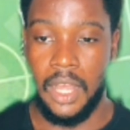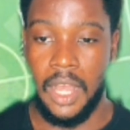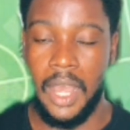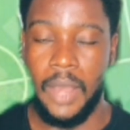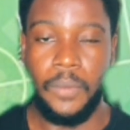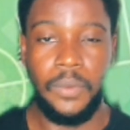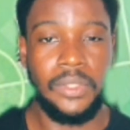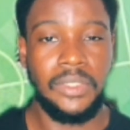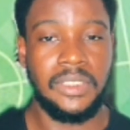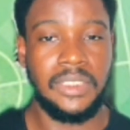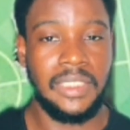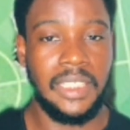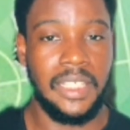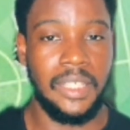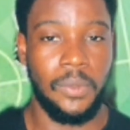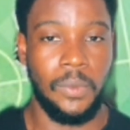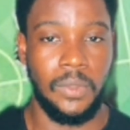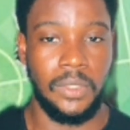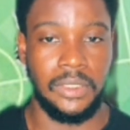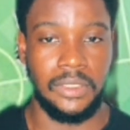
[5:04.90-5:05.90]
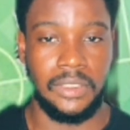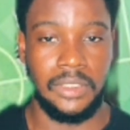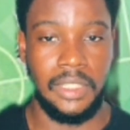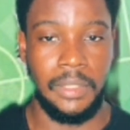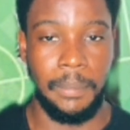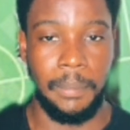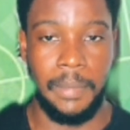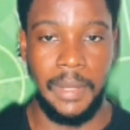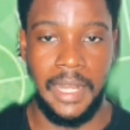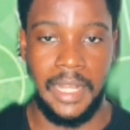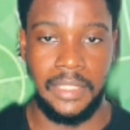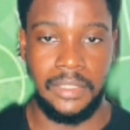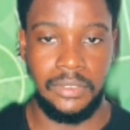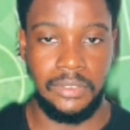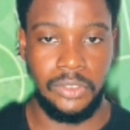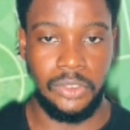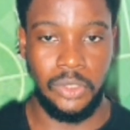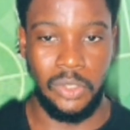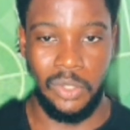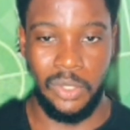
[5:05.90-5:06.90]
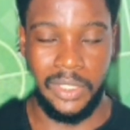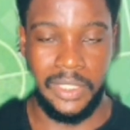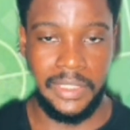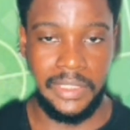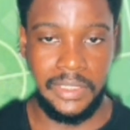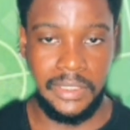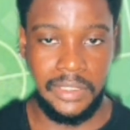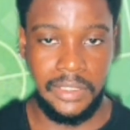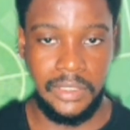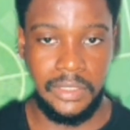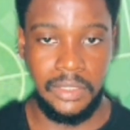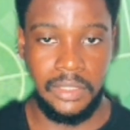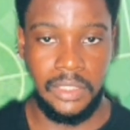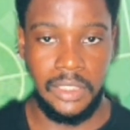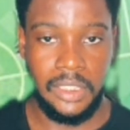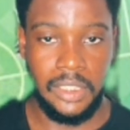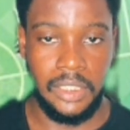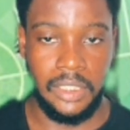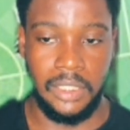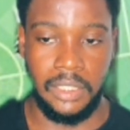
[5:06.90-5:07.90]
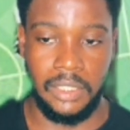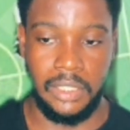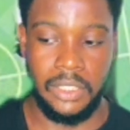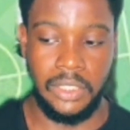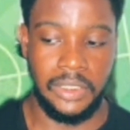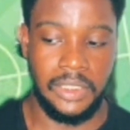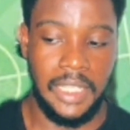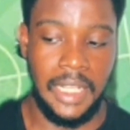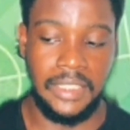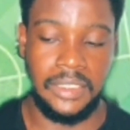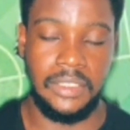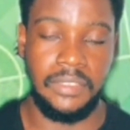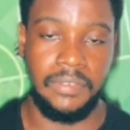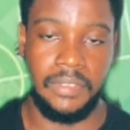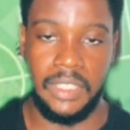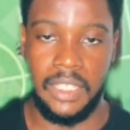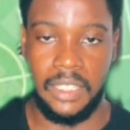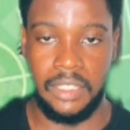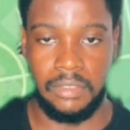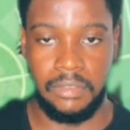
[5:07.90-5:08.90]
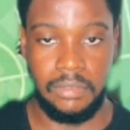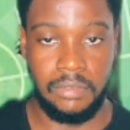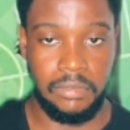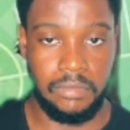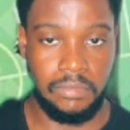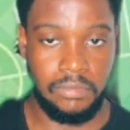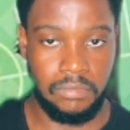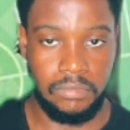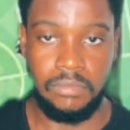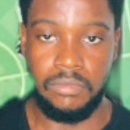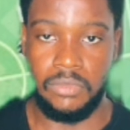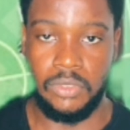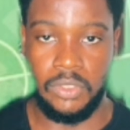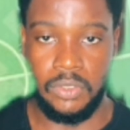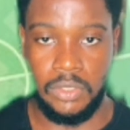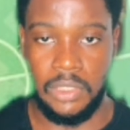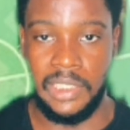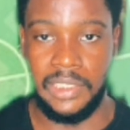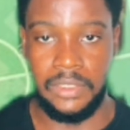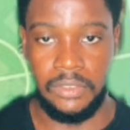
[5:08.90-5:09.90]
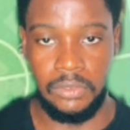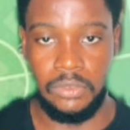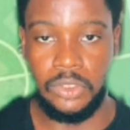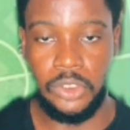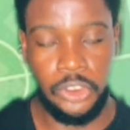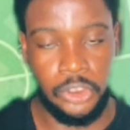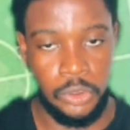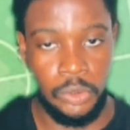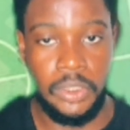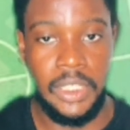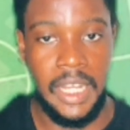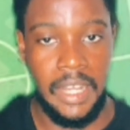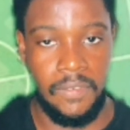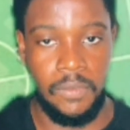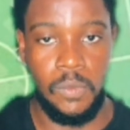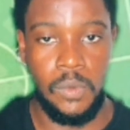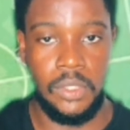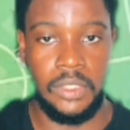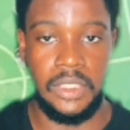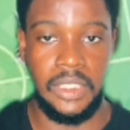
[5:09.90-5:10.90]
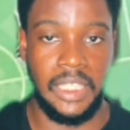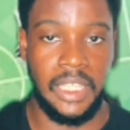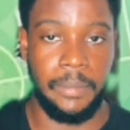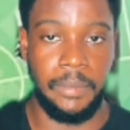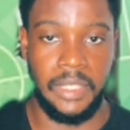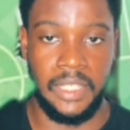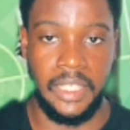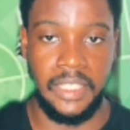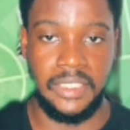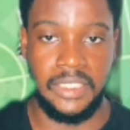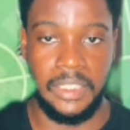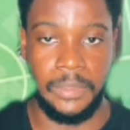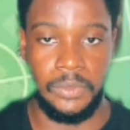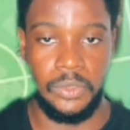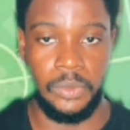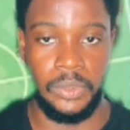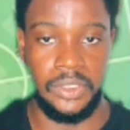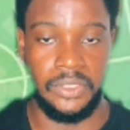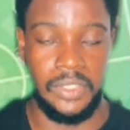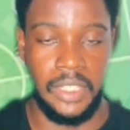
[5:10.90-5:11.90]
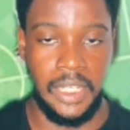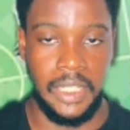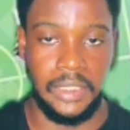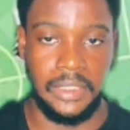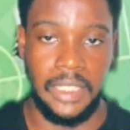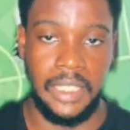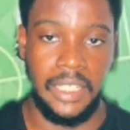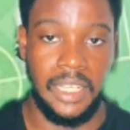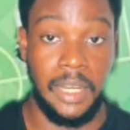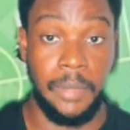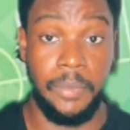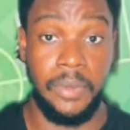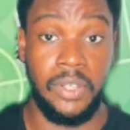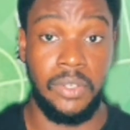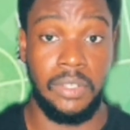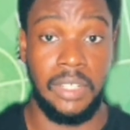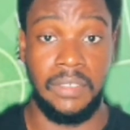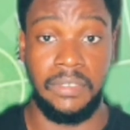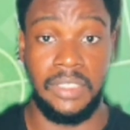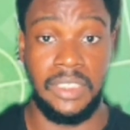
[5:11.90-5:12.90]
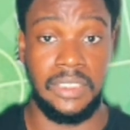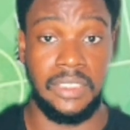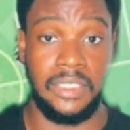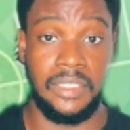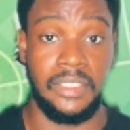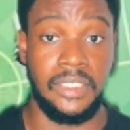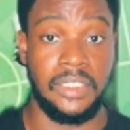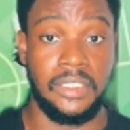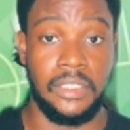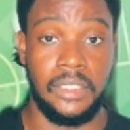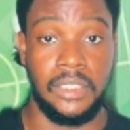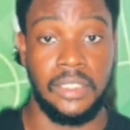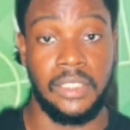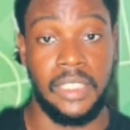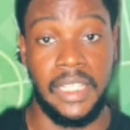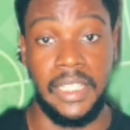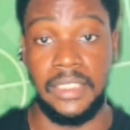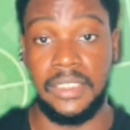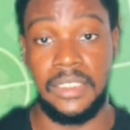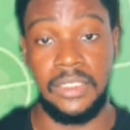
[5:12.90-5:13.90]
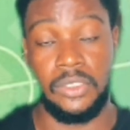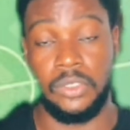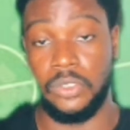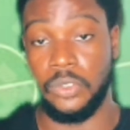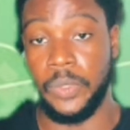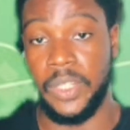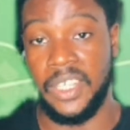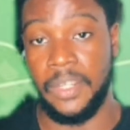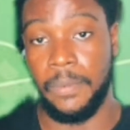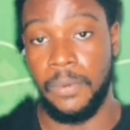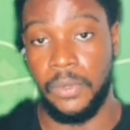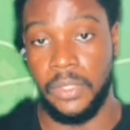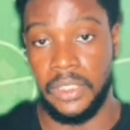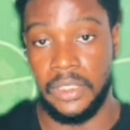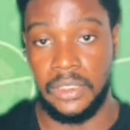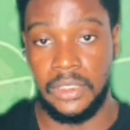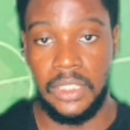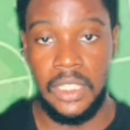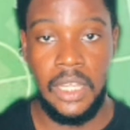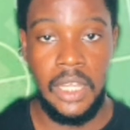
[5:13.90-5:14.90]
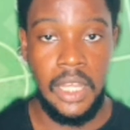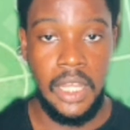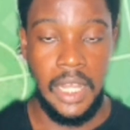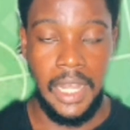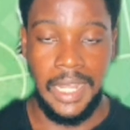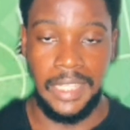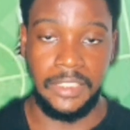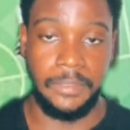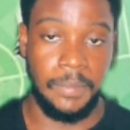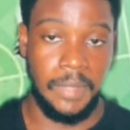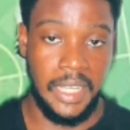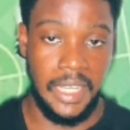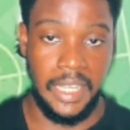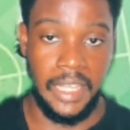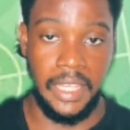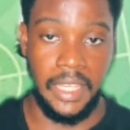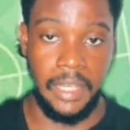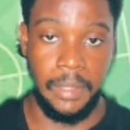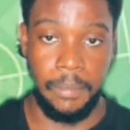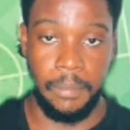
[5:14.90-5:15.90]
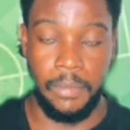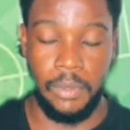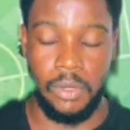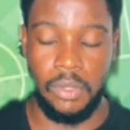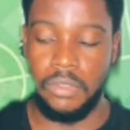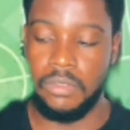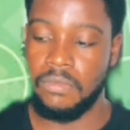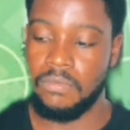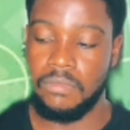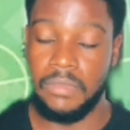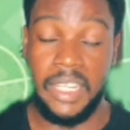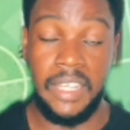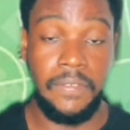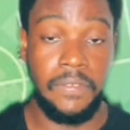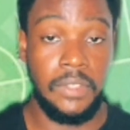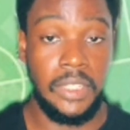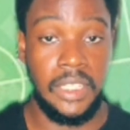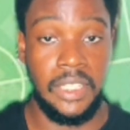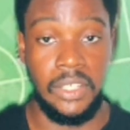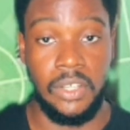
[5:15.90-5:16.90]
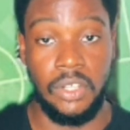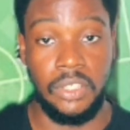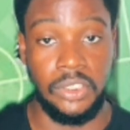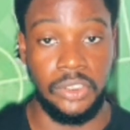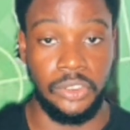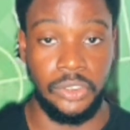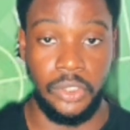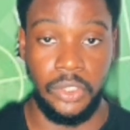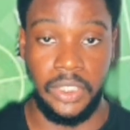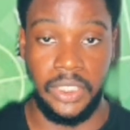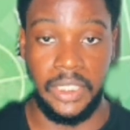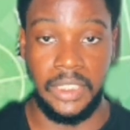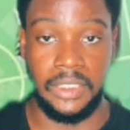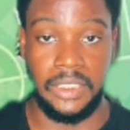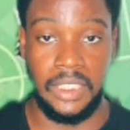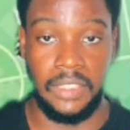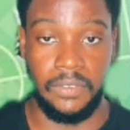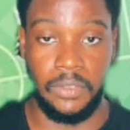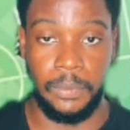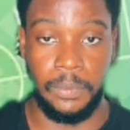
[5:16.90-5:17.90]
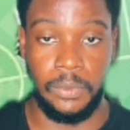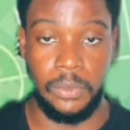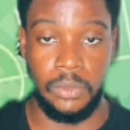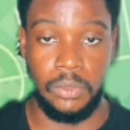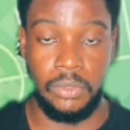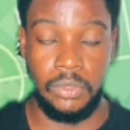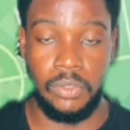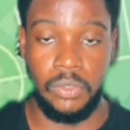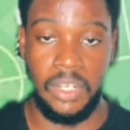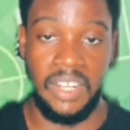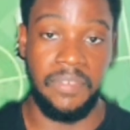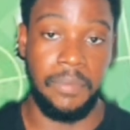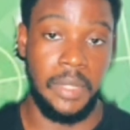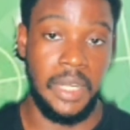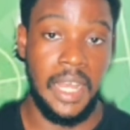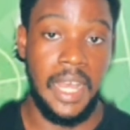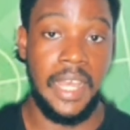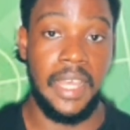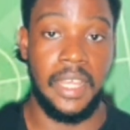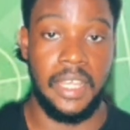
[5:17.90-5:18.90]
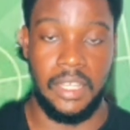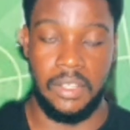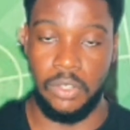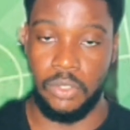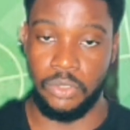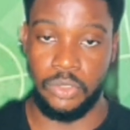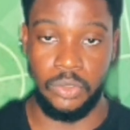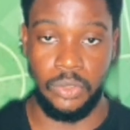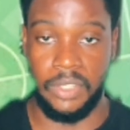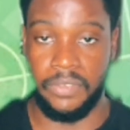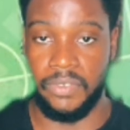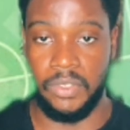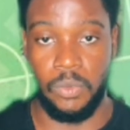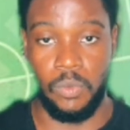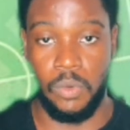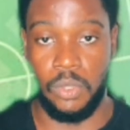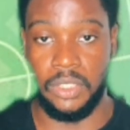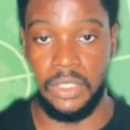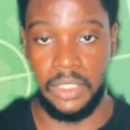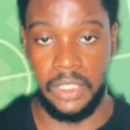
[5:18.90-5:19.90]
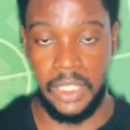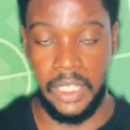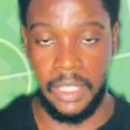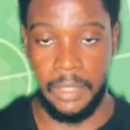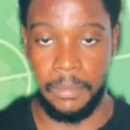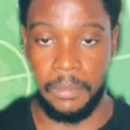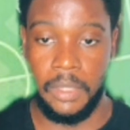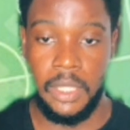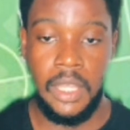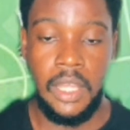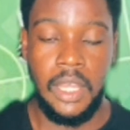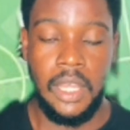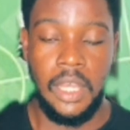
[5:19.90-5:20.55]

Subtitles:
I wouldn't say it was a bad choice because Aston Villa should have won the game against Ipswich, right? And Emery could have easily returned 18 to 20 points as my AM, but thankfully he got the draw against Liverpool. Could have been higher also if he won the game.